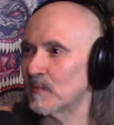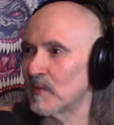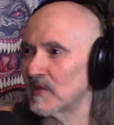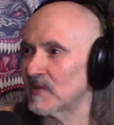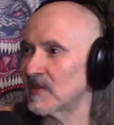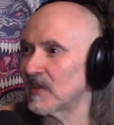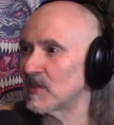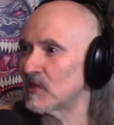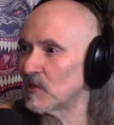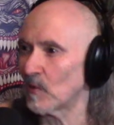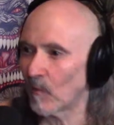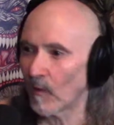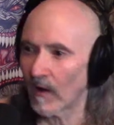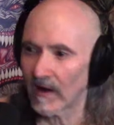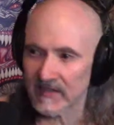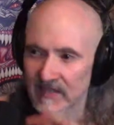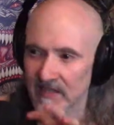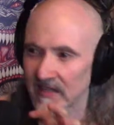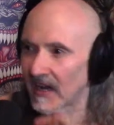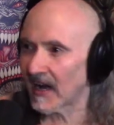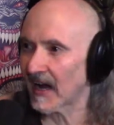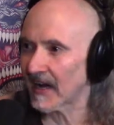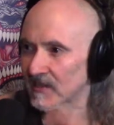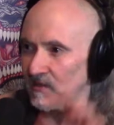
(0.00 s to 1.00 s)
But did you watch
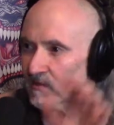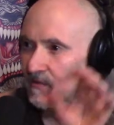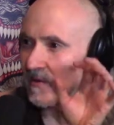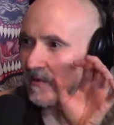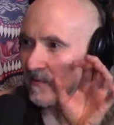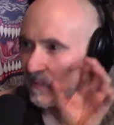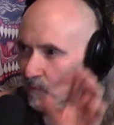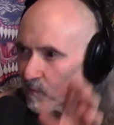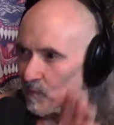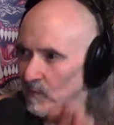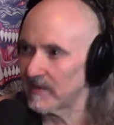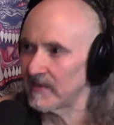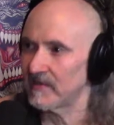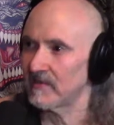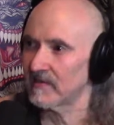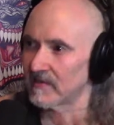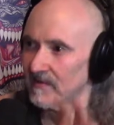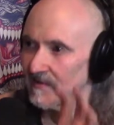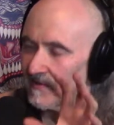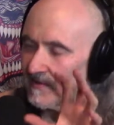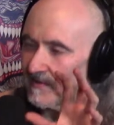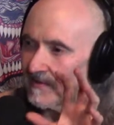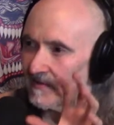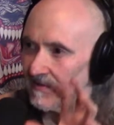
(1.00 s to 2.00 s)
the actual
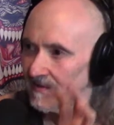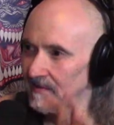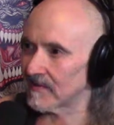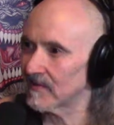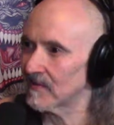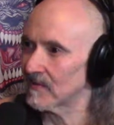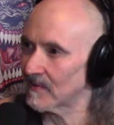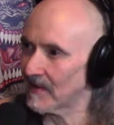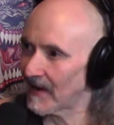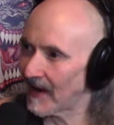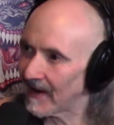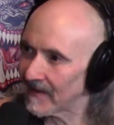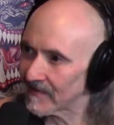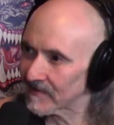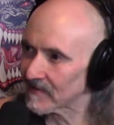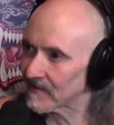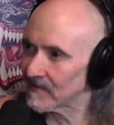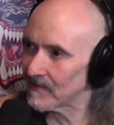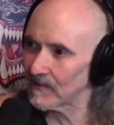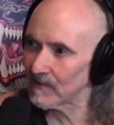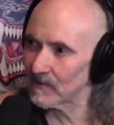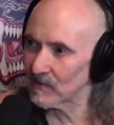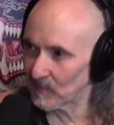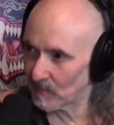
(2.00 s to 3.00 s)
original Little
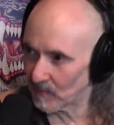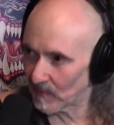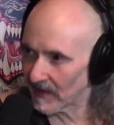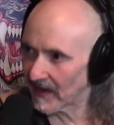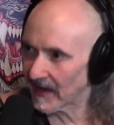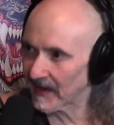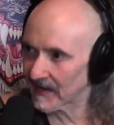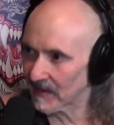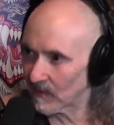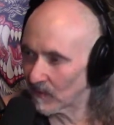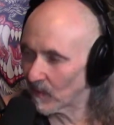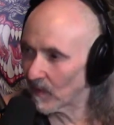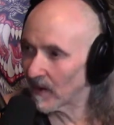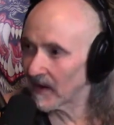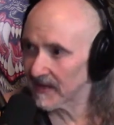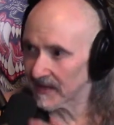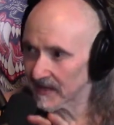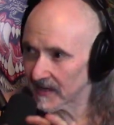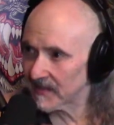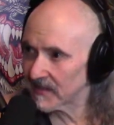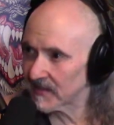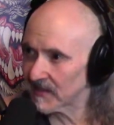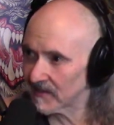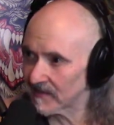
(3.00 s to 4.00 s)
Rascals in black and white,
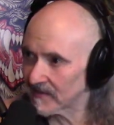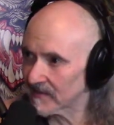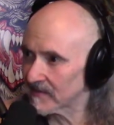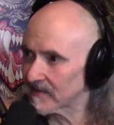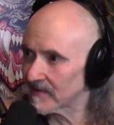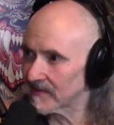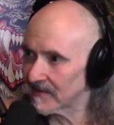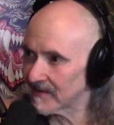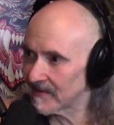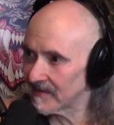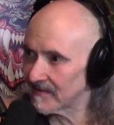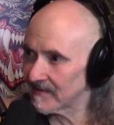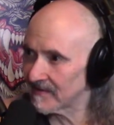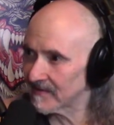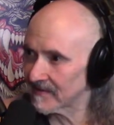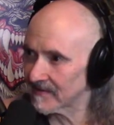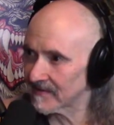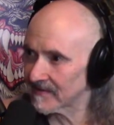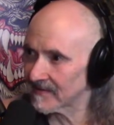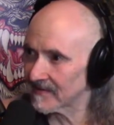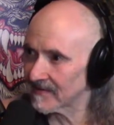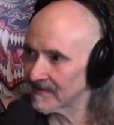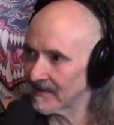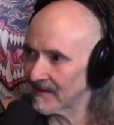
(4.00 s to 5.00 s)
nineteen thirties? Yeah,
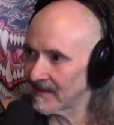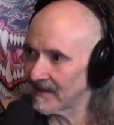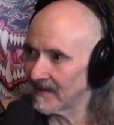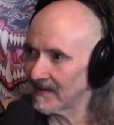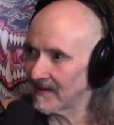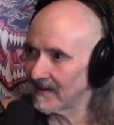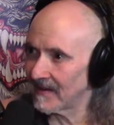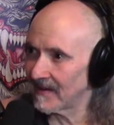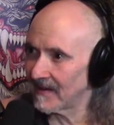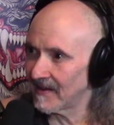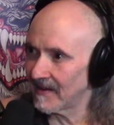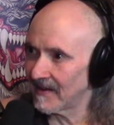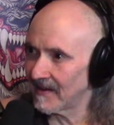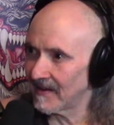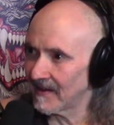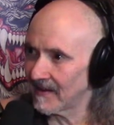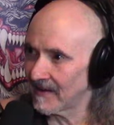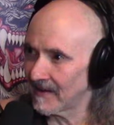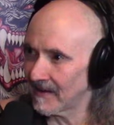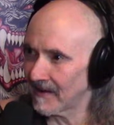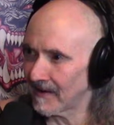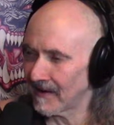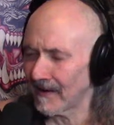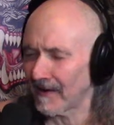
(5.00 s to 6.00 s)
I've seen some of them. I
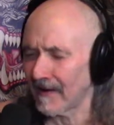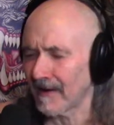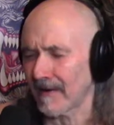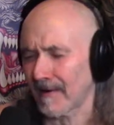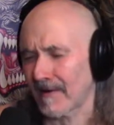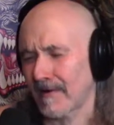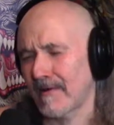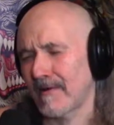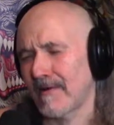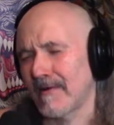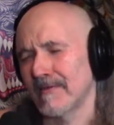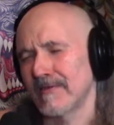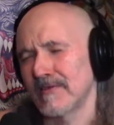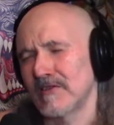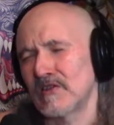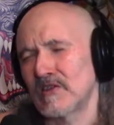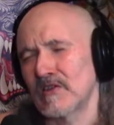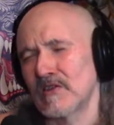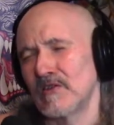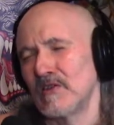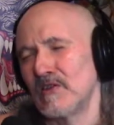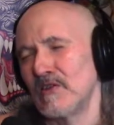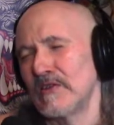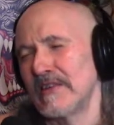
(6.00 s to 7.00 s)
didn't uh, watch it all.
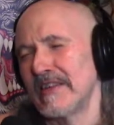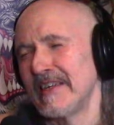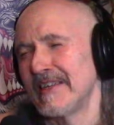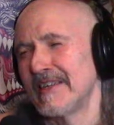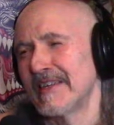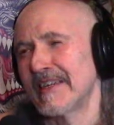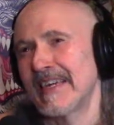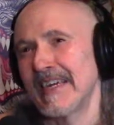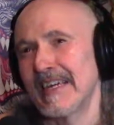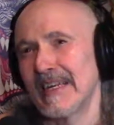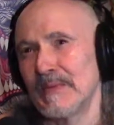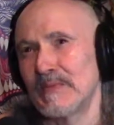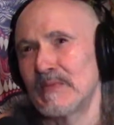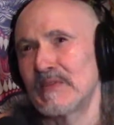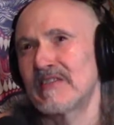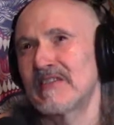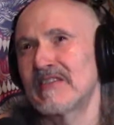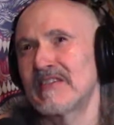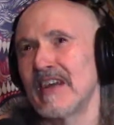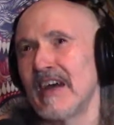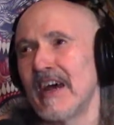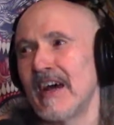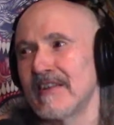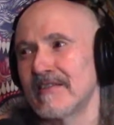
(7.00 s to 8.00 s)
Dude, the way you through. Need to get
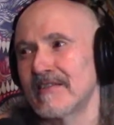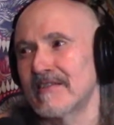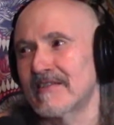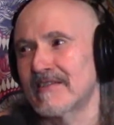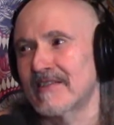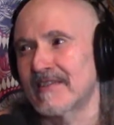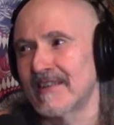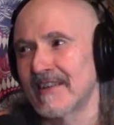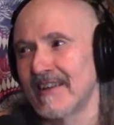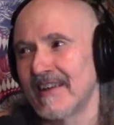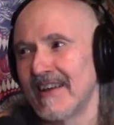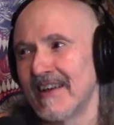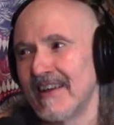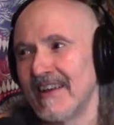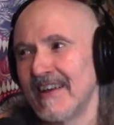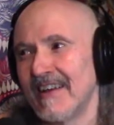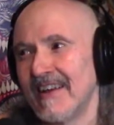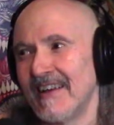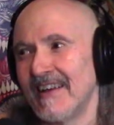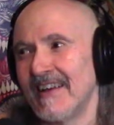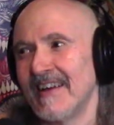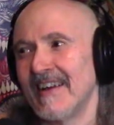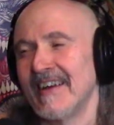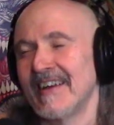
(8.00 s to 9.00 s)
obsessed. Oh
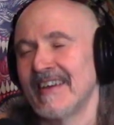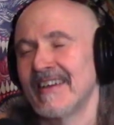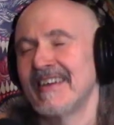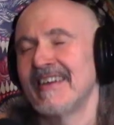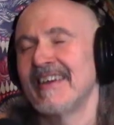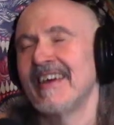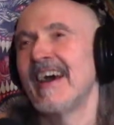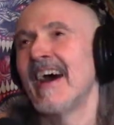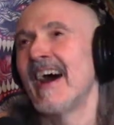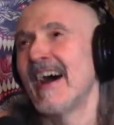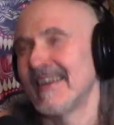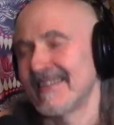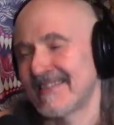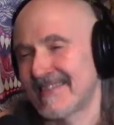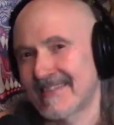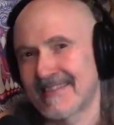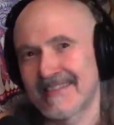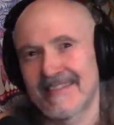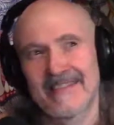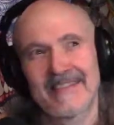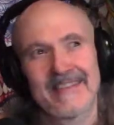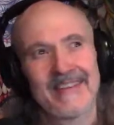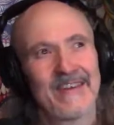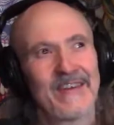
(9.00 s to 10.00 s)
yeah.
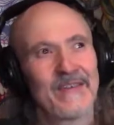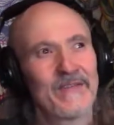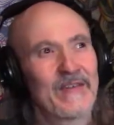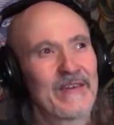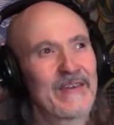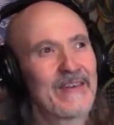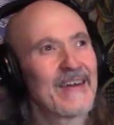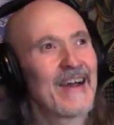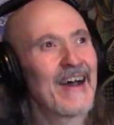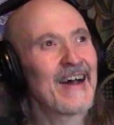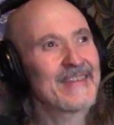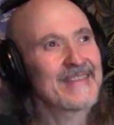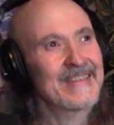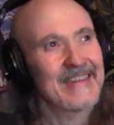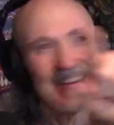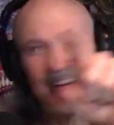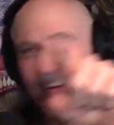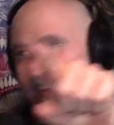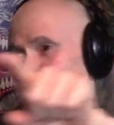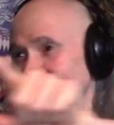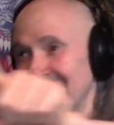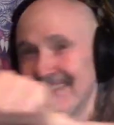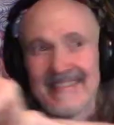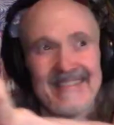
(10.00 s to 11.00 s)
Yes, if you're out
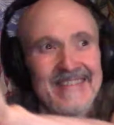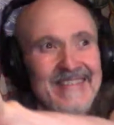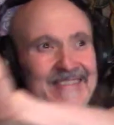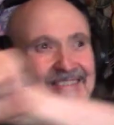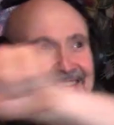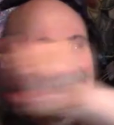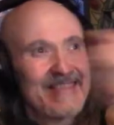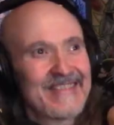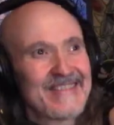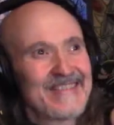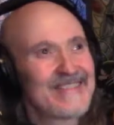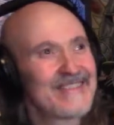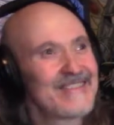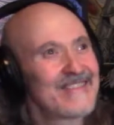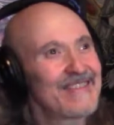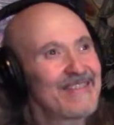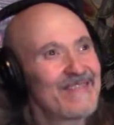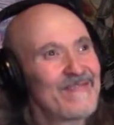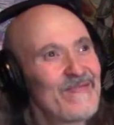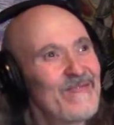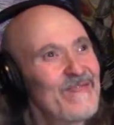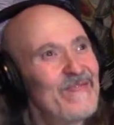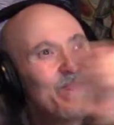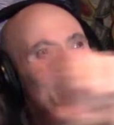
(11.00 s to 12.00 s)
there and.
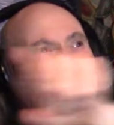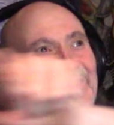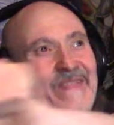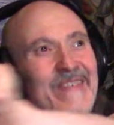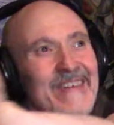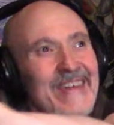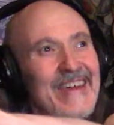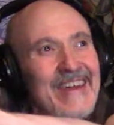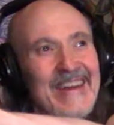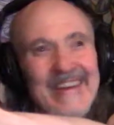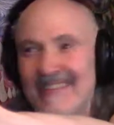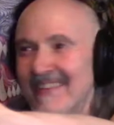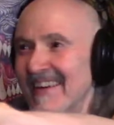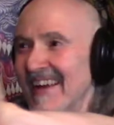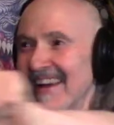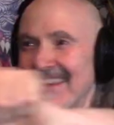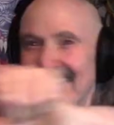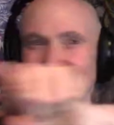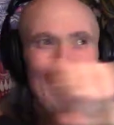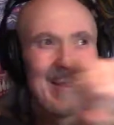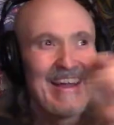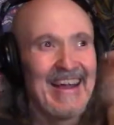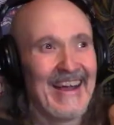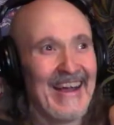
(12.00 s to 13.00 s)
Internet
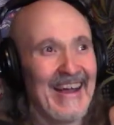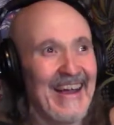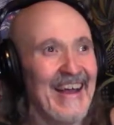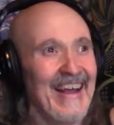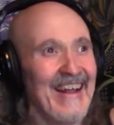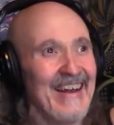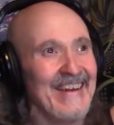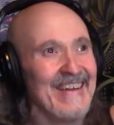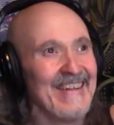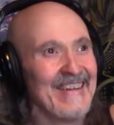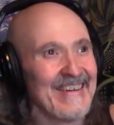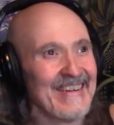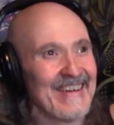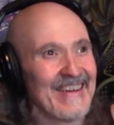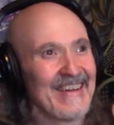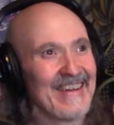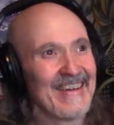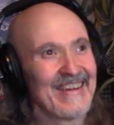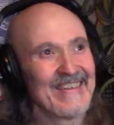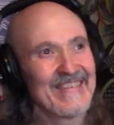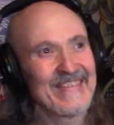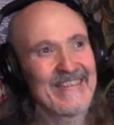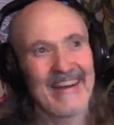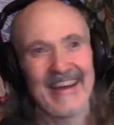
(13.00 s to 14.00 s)
land,
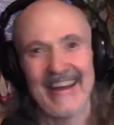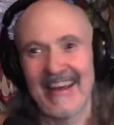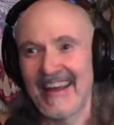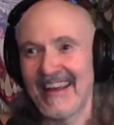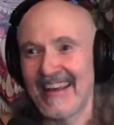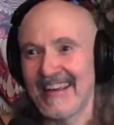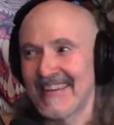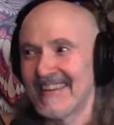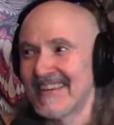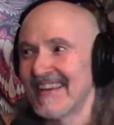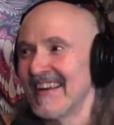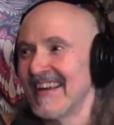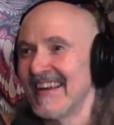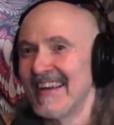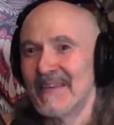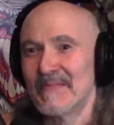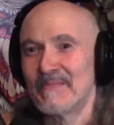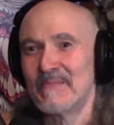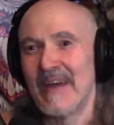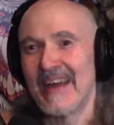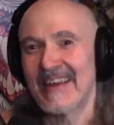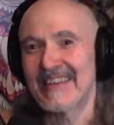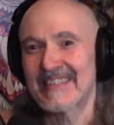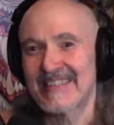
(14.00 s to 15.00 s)
right?
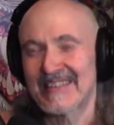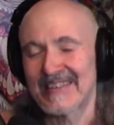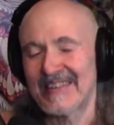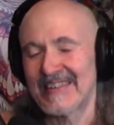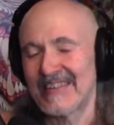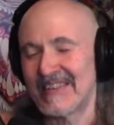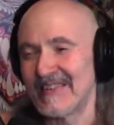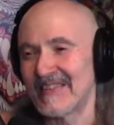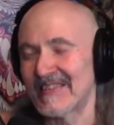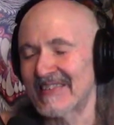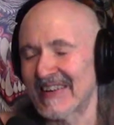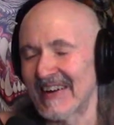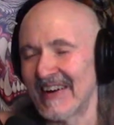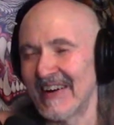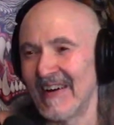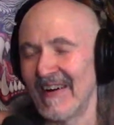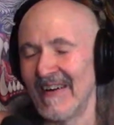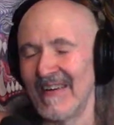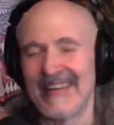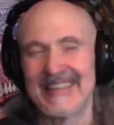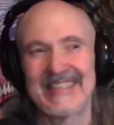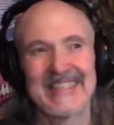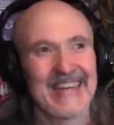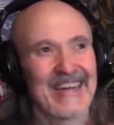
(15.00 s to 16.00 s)
Make sure you
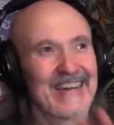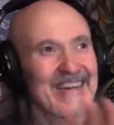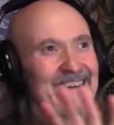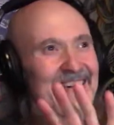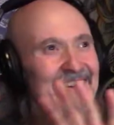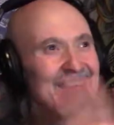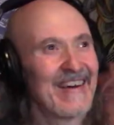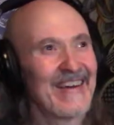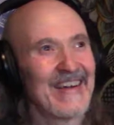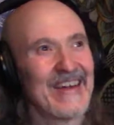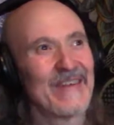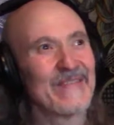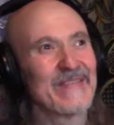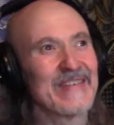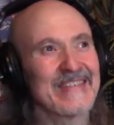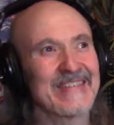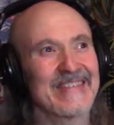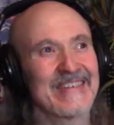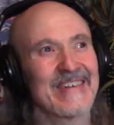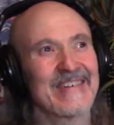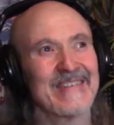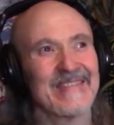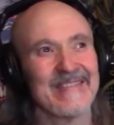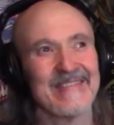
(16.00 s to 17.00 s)
go and check out every
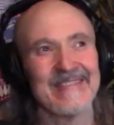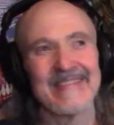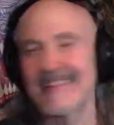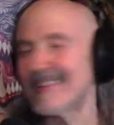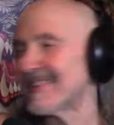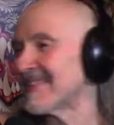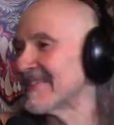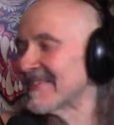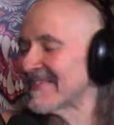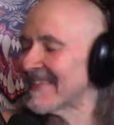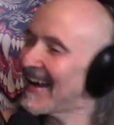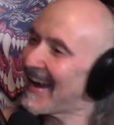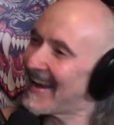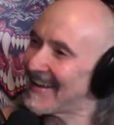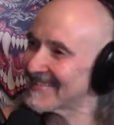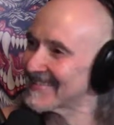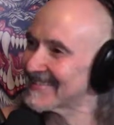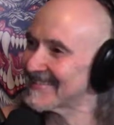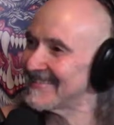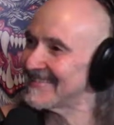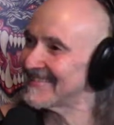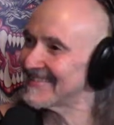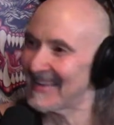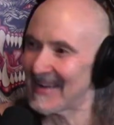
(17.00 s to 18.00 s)
single Little
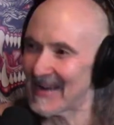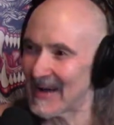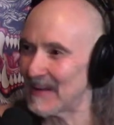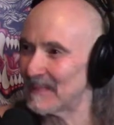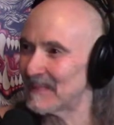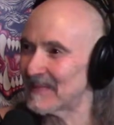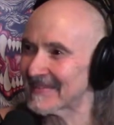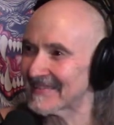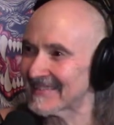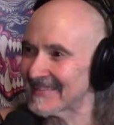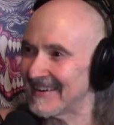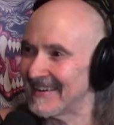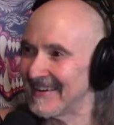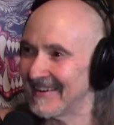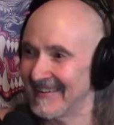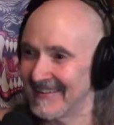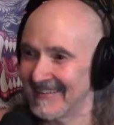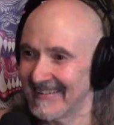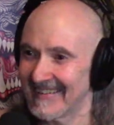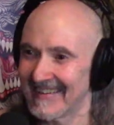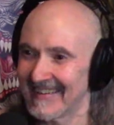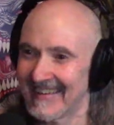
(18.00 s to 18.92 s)
Rascals episode.